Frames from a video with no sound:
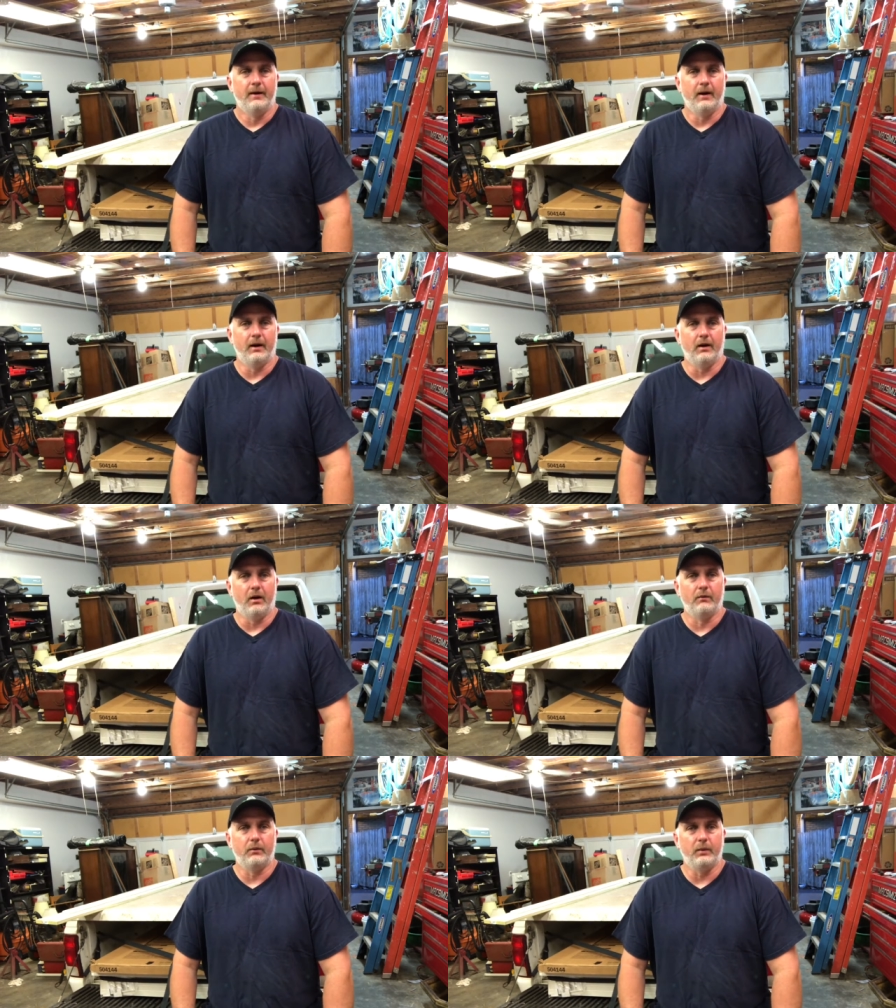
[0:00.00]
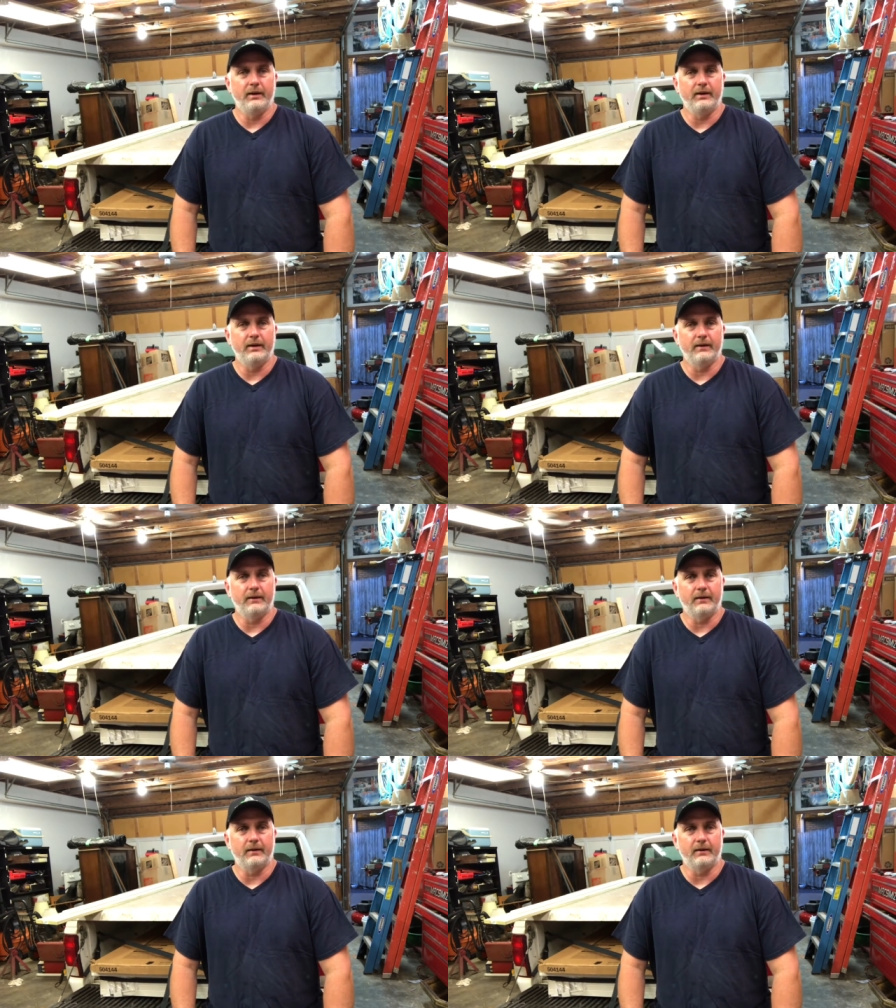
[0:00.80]
Uh, over the
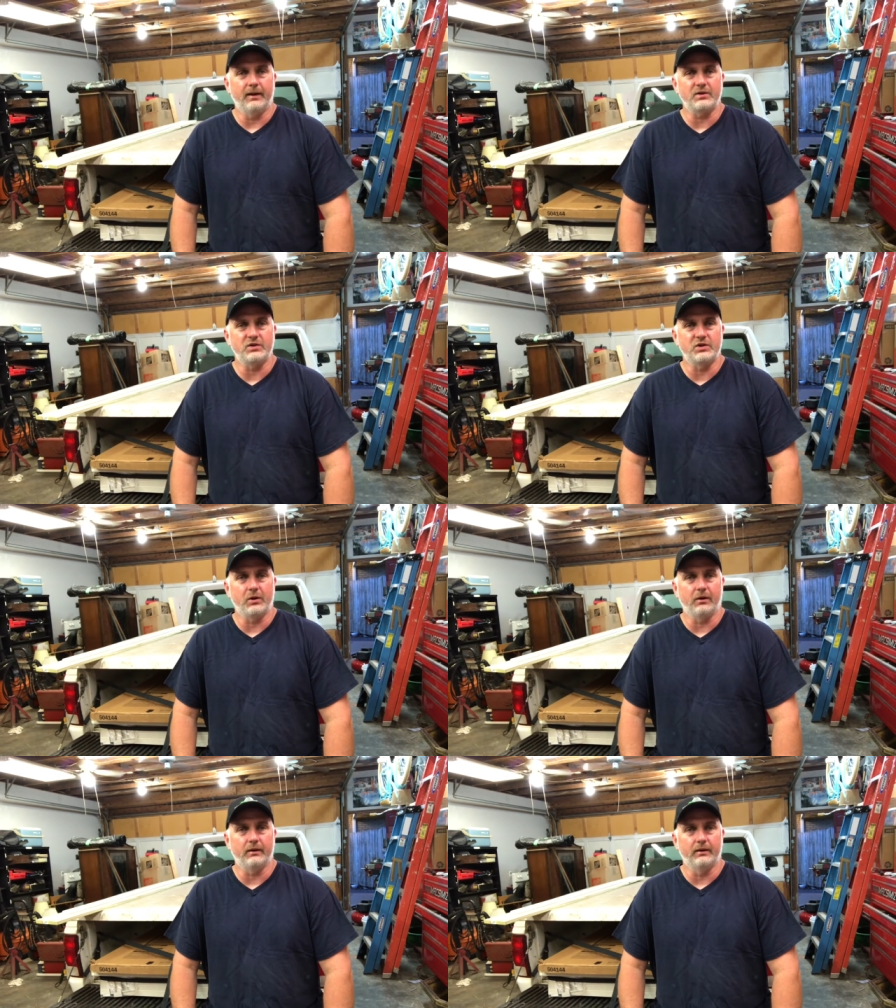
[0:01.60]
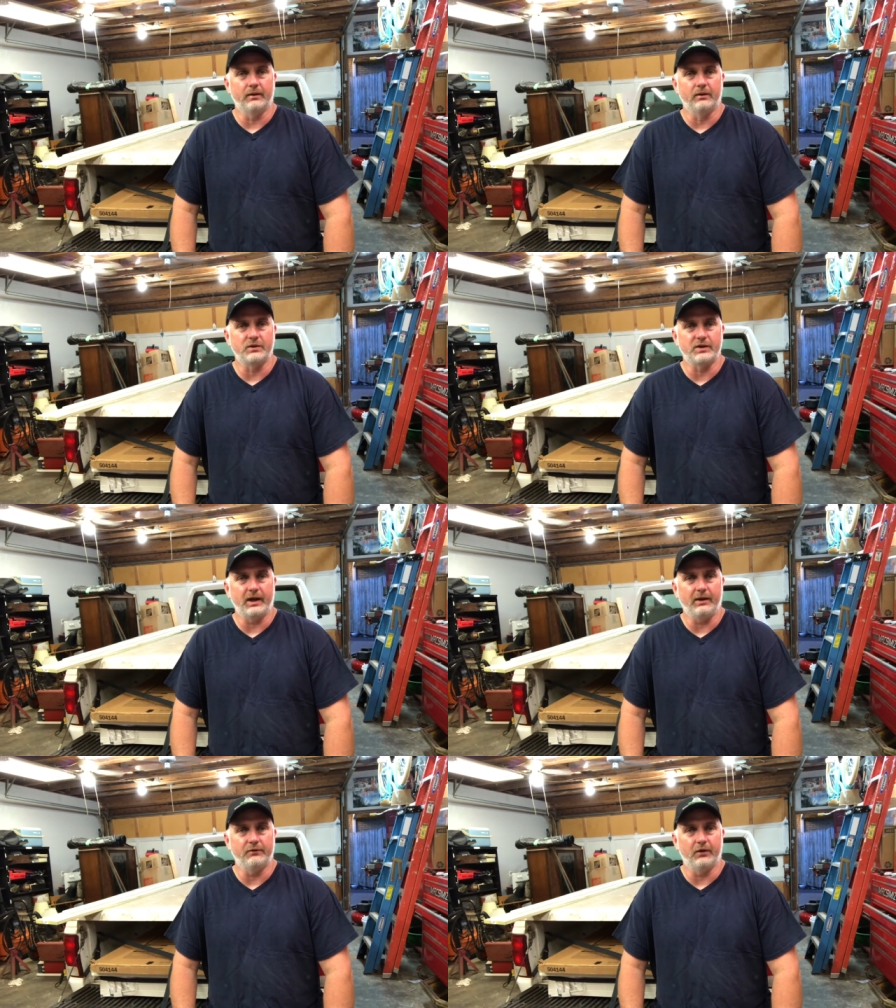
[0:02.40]
weekend, uh, I actually started a little
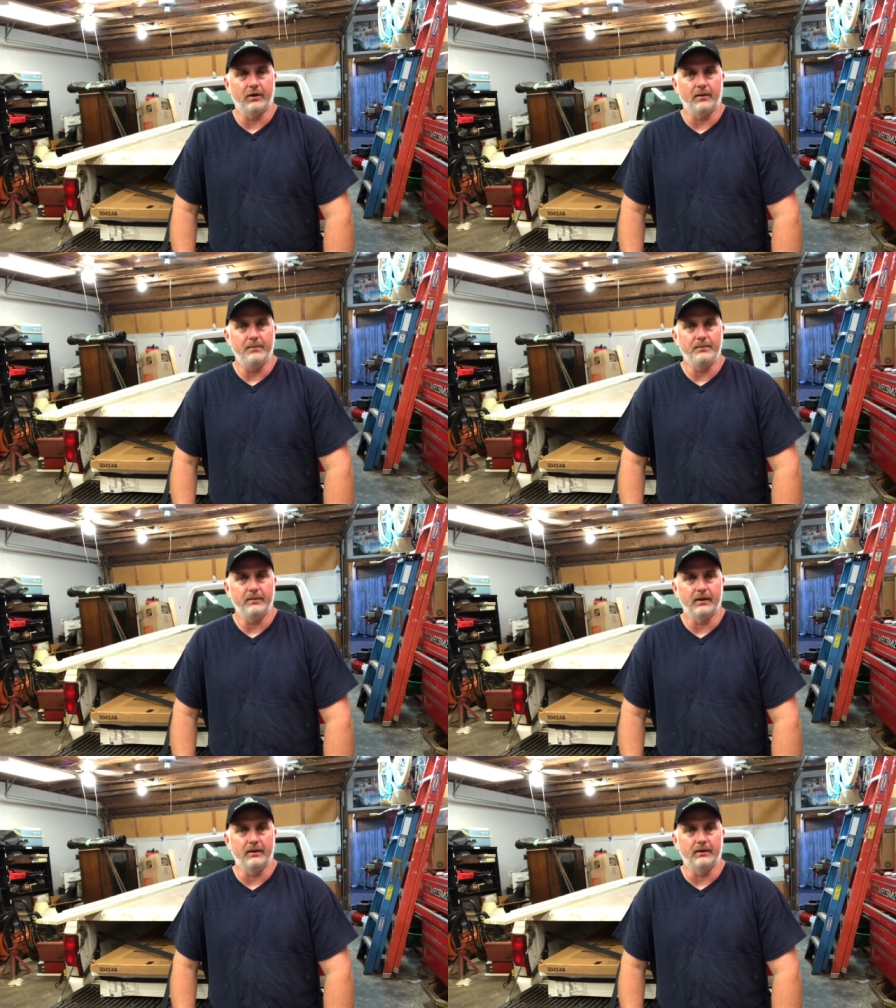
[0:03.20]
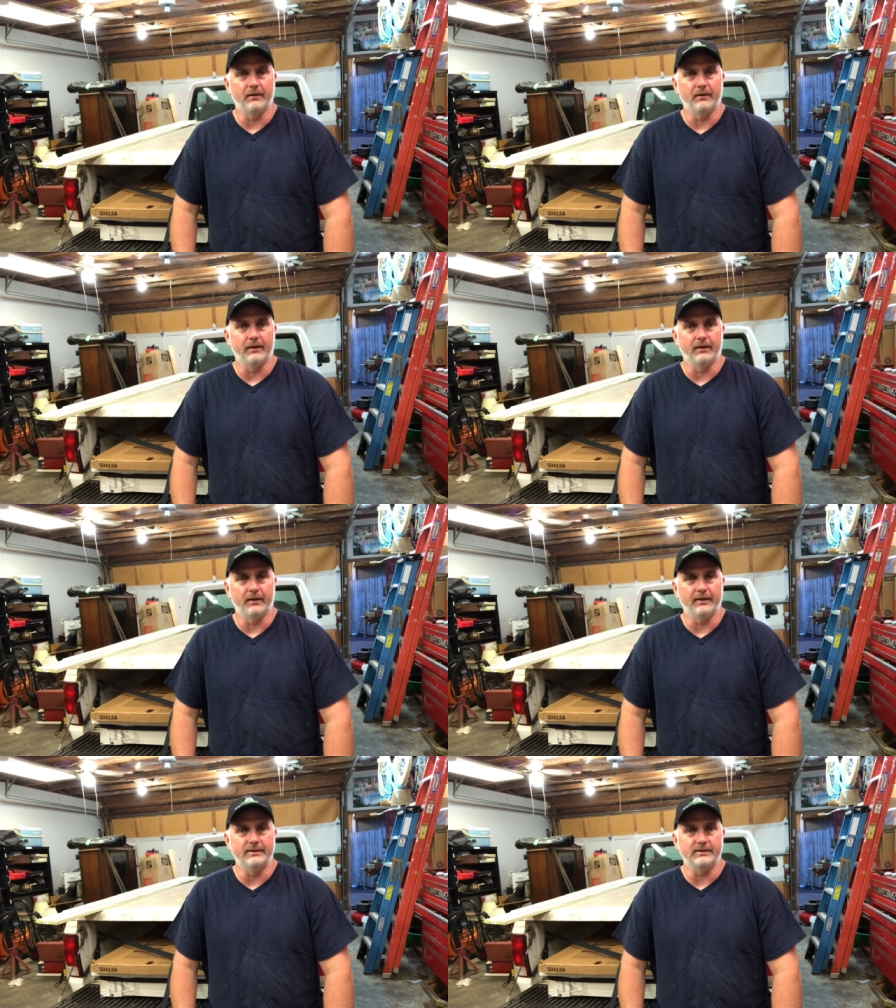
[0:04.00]
side job uh, at a
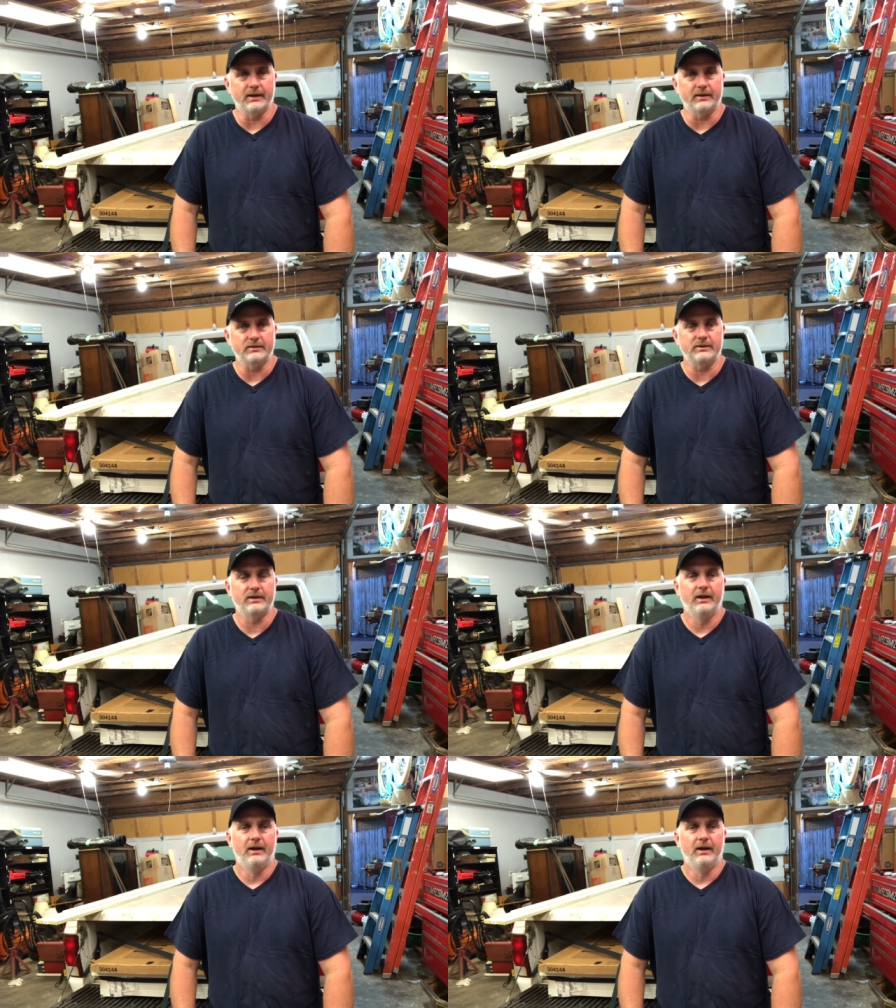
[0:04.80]
lady's house.